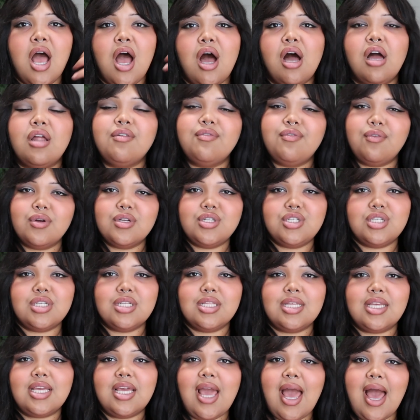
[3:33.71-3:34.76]

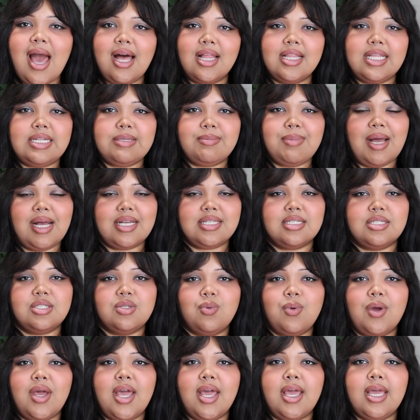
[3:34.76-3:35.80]
Unfortunately, Alan passes
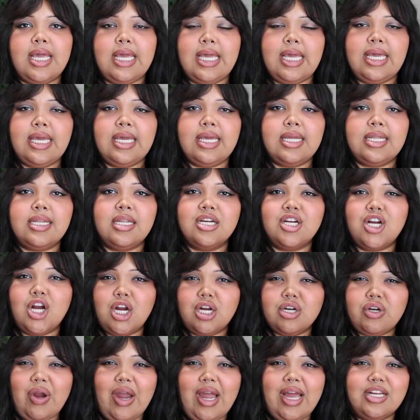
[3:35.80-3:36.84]
away in a
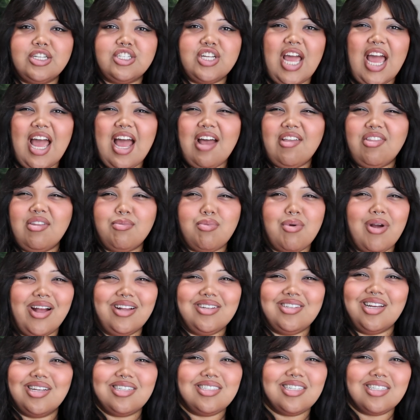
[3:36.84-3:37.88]
car crash and the
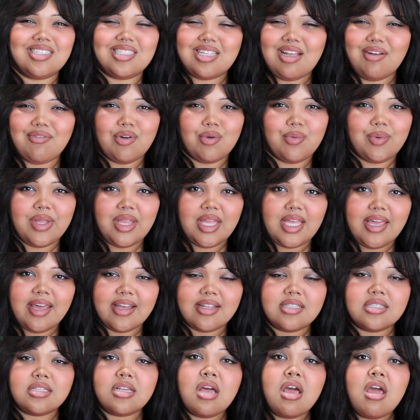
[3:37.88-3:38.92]
project just never really
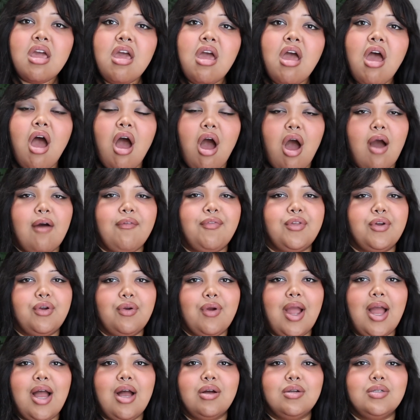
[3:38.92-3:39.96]
gets off the
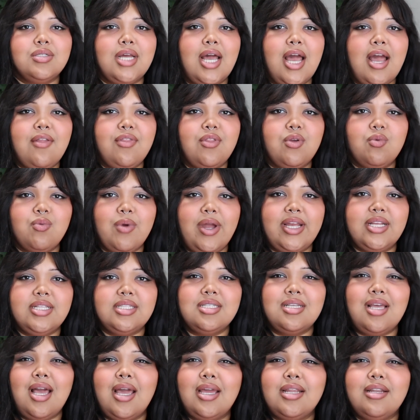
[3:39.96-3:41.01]
ground, and the
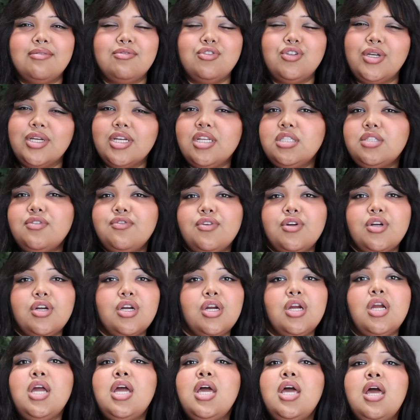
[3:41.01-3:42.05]
rights kind of
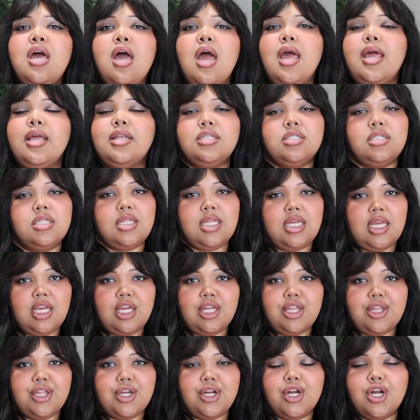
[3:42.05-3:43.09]
transfer into the
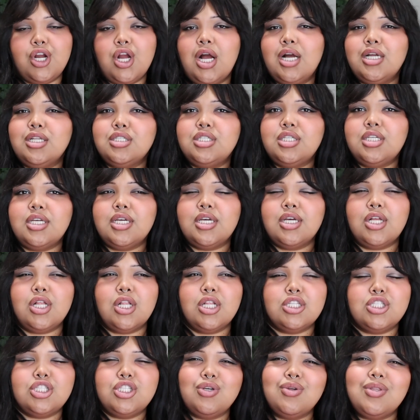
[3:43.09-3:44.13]
ether
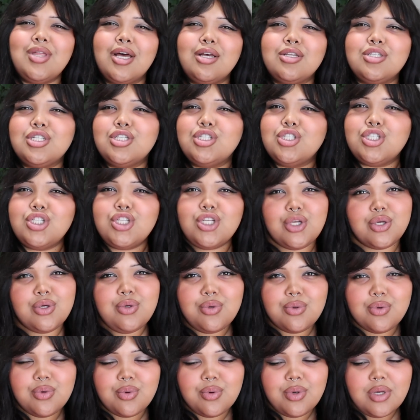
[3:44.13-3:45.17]
until
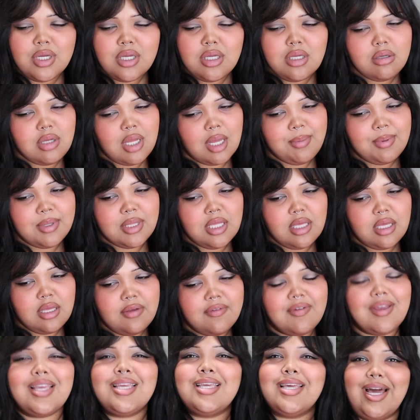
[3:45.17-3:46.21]
2002, I
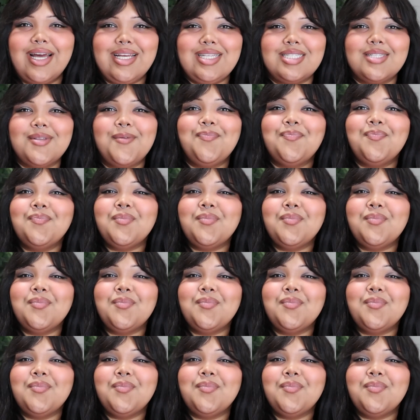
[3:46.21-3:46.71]
believe. Yes,